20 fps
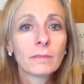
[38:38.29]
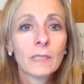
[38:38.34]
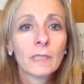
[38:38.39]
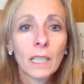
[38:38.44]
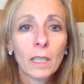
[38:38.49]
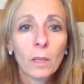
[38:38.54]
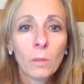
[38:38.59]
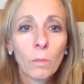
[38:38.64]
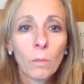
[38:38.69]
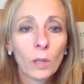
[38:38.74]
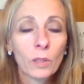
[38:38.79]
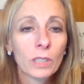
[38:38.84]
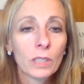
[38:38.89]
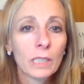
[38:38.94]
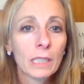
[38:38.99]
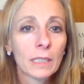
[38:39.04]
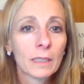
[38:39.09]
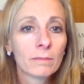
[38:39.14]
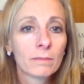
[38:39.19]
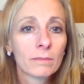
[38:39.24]
Get it
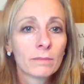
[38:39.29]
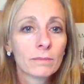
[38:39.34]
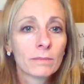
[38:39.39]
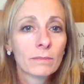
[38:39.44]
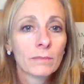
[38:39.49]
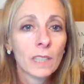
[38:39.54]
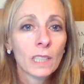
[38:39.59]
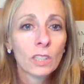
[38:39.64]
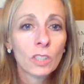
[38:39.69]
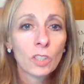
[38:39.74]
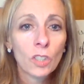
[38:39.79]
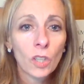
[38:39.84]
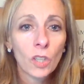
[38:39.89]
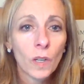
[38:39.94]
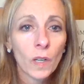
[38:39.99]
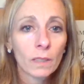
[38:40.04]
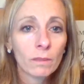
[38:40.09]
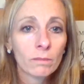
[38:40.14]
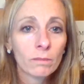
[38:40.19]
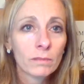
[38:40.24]
posted. Let's do
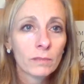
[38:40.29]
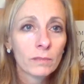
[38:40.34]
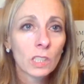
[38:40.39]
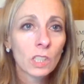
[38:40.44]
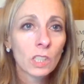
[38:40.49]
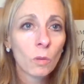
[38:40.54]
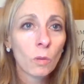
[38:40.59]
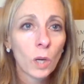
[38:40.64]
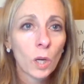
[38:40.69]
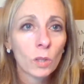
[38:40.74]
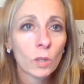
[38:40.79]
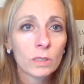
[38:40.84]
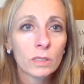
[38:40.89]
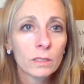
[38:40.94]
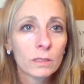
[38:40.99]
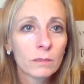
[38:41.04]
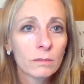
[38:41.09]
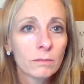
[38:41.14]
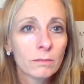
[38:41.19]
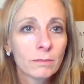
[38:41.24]
it. Let's go
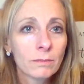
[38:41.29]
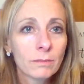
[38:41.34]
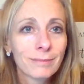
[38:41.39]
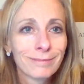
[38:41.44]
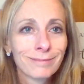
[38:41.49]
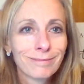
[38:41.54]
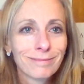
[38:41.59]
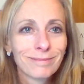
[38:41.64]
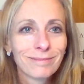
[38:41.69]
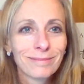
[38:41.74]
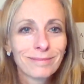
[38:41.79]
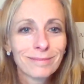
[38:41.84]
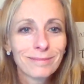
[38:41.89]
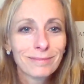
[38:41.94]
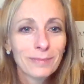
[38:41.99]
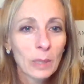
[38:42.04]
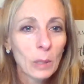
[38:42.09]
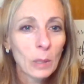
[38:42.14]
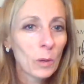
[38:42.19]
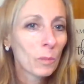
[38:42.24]
post.
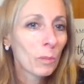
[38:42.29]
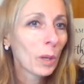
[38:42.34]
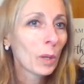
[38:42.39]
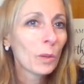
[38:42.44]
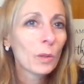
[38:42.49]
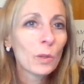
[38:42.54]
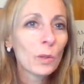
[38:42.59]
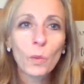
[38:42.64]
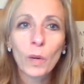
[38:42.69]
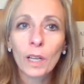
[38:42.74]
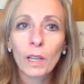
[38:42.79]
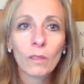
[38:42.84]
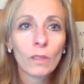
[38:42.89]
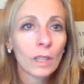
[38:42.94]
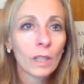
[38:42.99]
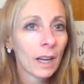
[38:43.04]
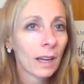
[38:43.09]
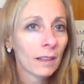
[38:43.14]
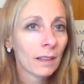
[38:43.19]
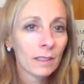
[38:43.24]
Or post
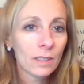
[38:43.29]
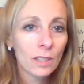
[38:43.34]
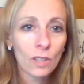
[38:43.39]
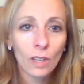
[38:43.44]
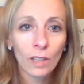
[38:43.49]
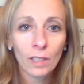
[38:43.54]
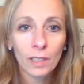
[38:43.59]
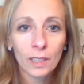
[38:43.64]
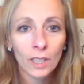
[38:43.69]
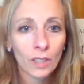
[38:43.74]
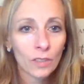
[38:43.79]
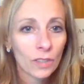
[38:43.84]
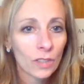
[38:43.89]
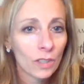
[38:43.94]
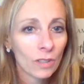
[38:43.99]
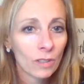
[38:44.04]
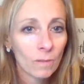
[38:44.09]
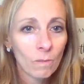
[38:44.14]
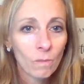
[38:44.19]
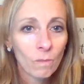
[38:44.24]
whatever God is calling you to.